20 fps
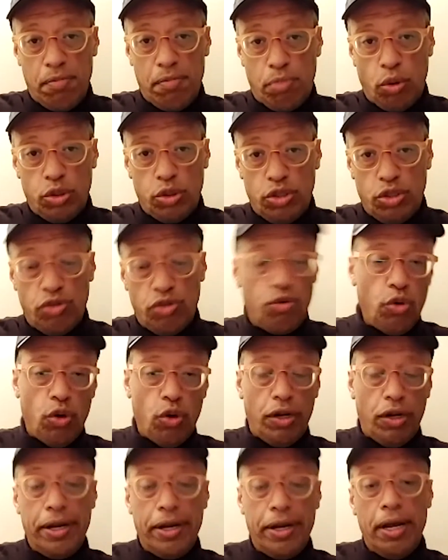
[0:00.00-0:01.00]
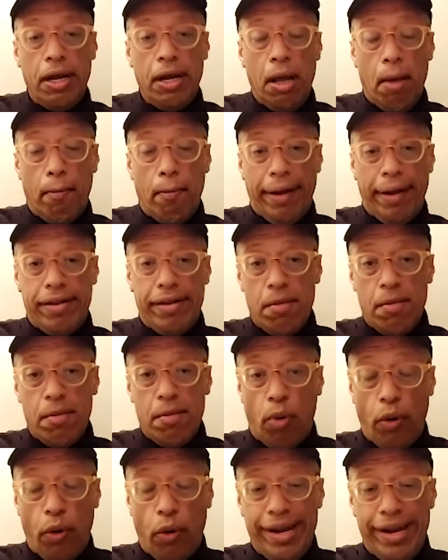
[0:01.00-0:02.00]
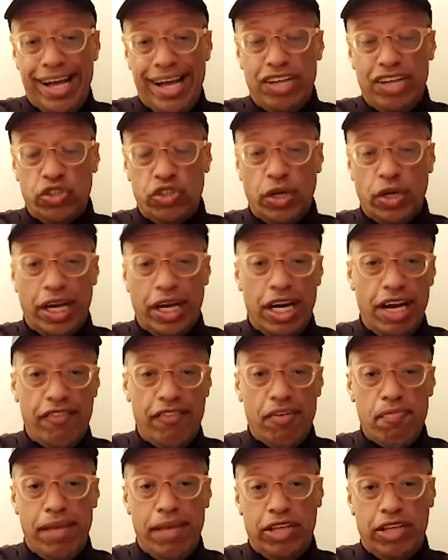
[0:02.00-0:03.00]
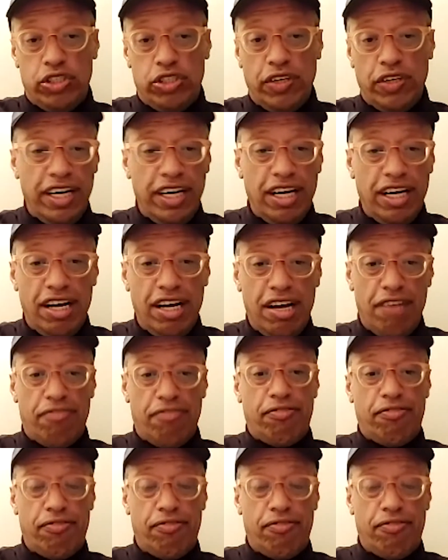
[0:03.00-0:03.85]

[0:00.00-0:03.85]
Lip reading: You wouldn't. You would always argue that's intangible.